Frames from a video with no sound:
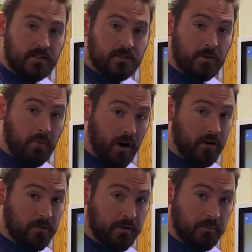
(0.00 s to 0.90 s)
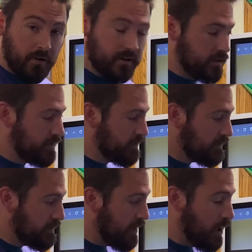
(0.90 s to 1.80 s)
To borrow the book,
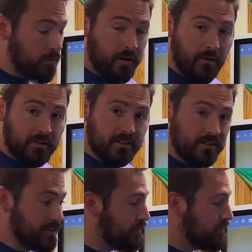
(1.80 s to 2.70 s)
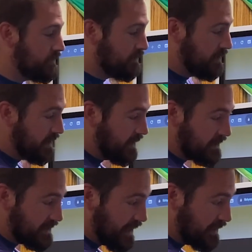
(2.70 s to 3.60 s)
all we're going to do
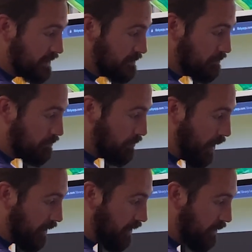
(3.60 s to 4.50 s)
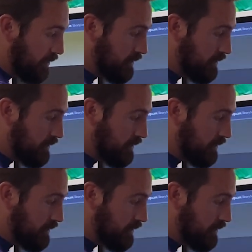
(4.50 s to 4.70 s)
is hit borrow.